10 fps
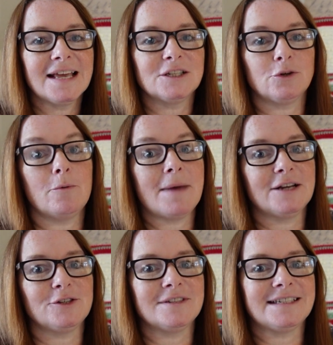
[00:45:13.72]
so we
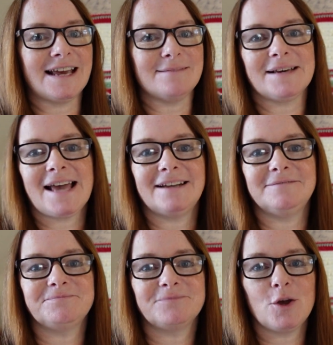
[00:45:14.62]
might do the same again,
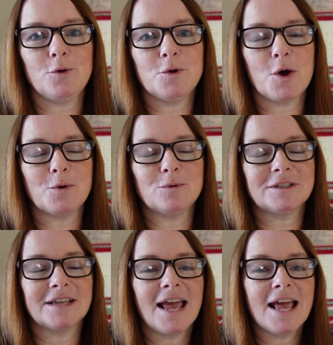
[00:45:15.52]
who
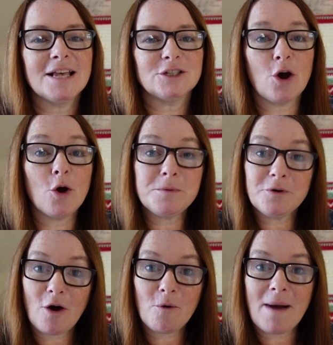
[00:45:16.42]
knows. So I hope
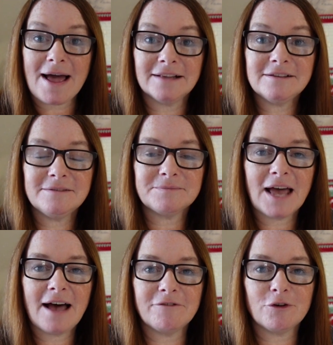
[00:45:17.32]
you're all well.
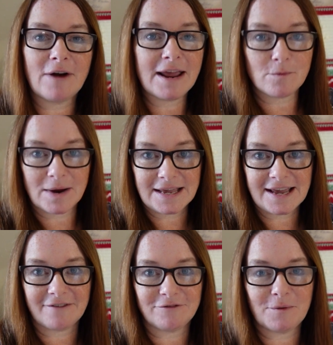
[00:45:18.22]
Have a great
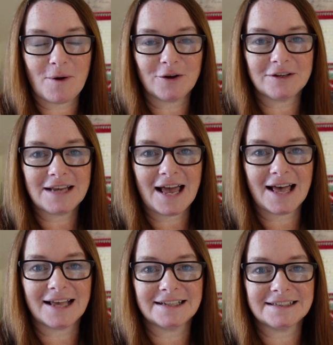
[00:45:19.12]
week everyone,
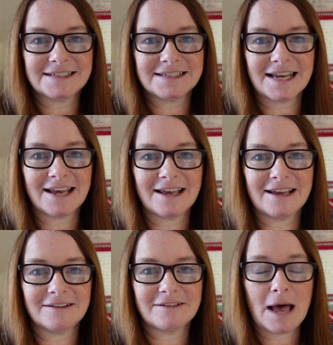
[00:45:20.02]
and
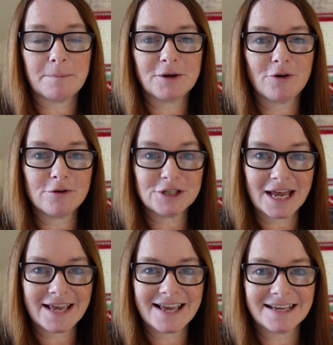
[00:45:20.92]
happy
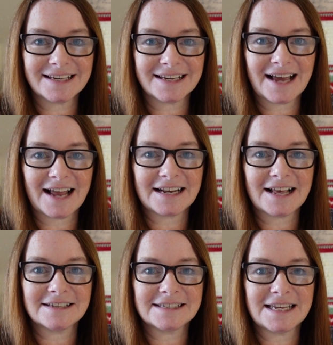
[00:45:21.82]
crocheting, and
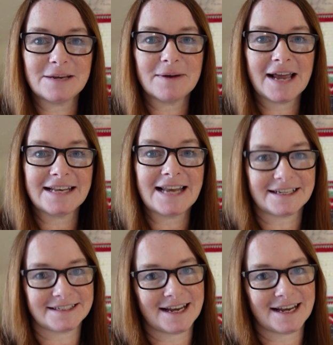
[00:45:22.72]
I'll see you again next